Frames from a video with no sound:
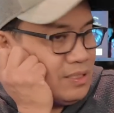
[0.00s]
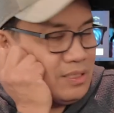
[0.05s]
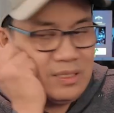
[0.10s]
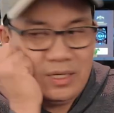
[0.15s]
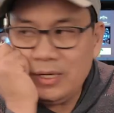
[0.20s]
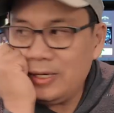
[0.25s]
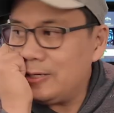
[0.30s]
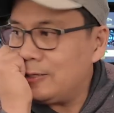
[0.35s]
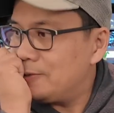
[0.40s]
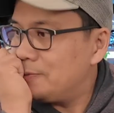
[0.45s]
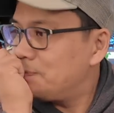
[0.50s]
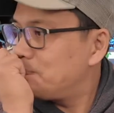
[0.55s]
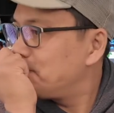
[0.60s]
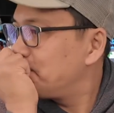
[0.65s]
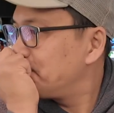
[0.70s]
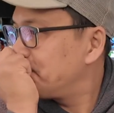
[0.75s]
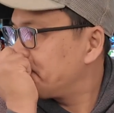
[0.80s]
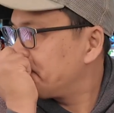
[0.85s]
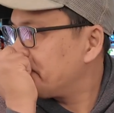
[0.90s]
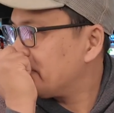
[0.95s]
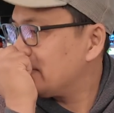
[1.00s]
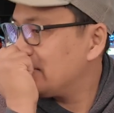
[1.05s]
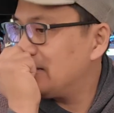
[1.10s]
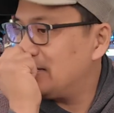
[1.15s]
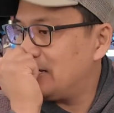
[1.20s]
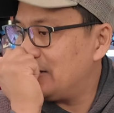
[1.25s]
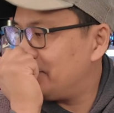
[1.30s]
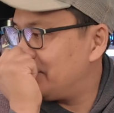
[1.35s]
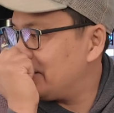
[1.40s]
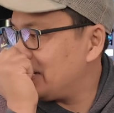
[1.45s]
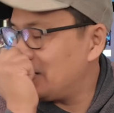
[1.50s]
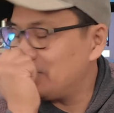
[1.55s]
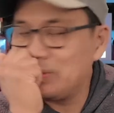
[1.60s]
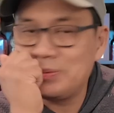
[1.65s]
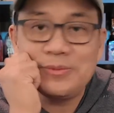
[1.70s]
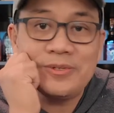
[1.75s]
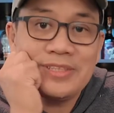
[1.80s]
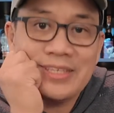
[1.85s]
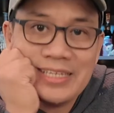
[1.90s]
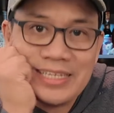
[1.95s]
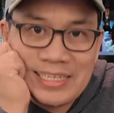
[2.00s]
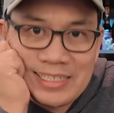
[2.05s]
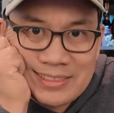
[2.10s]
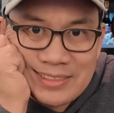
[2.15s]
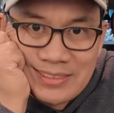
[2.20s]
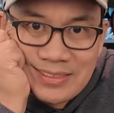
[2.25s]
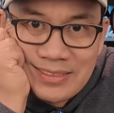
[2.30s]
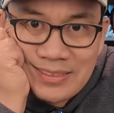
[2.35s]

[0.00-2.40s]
Oh, I forgot one more thing.